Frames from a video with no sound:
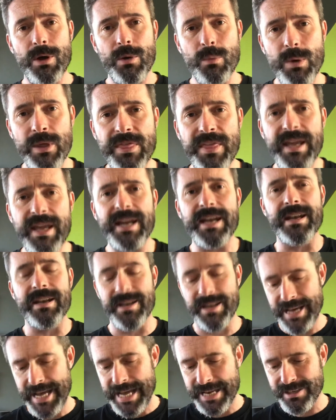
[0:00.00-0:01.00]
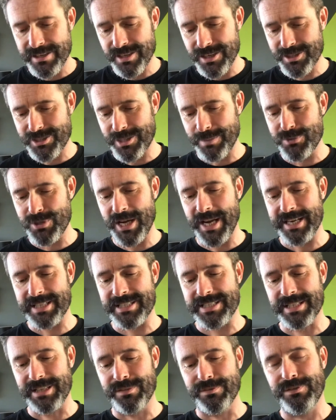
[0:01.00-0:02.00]
within and are
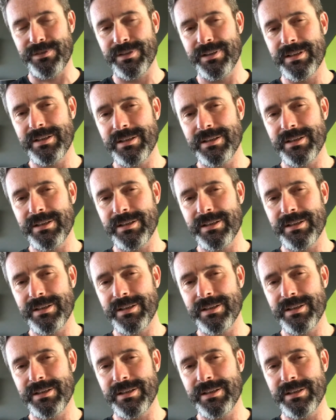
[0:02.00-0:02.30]
subjective,